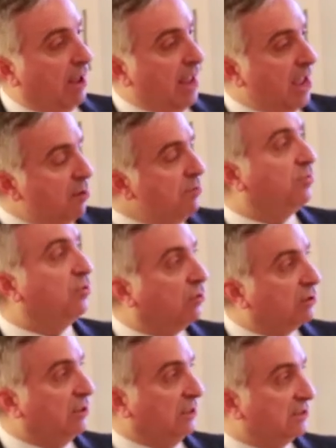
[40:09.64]
How
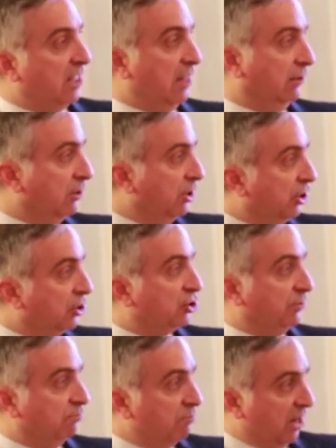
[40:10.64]
important is that
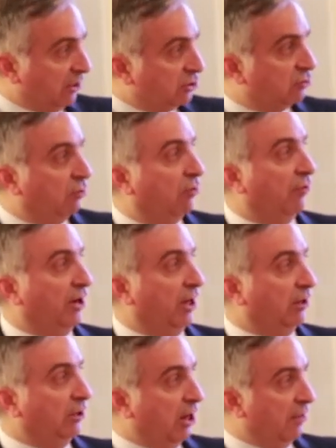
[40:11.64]
leadership,
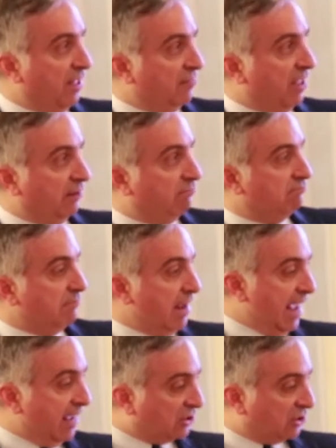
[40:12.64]
mentoring, you know, that, that
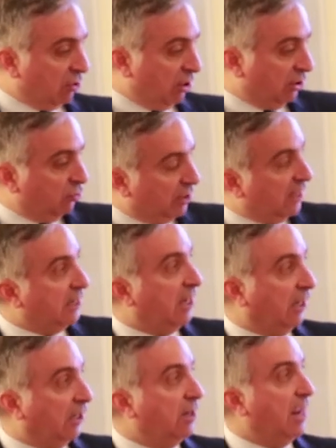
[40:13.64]
outside looking
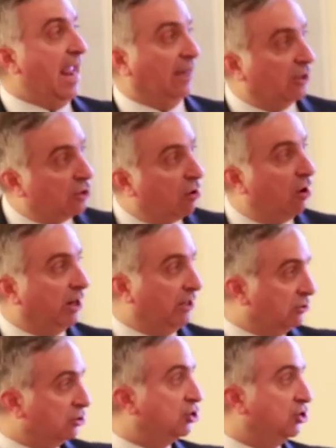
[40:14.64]
in and
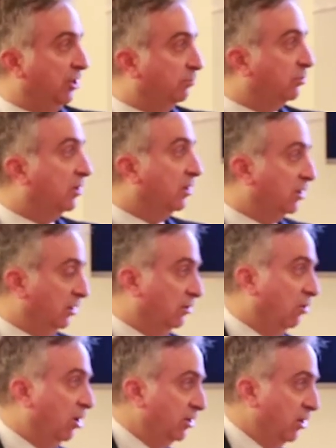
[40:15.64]
guiding the ship yeah, in
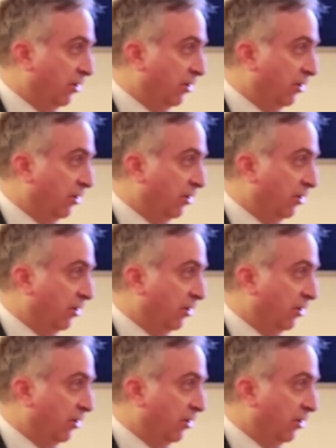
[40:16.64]
the right